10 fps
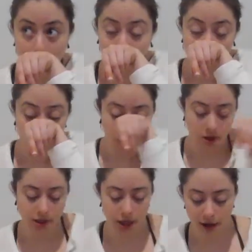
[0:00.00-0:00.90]
looked at
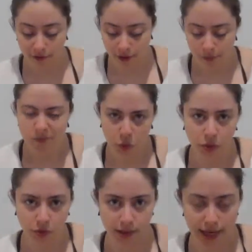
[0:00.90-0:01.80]
her stuff,
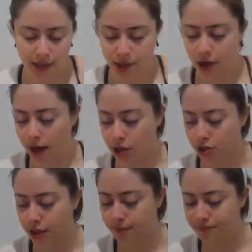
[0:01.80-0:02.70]
which was last year
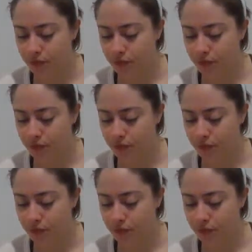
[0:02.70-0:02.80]
actually.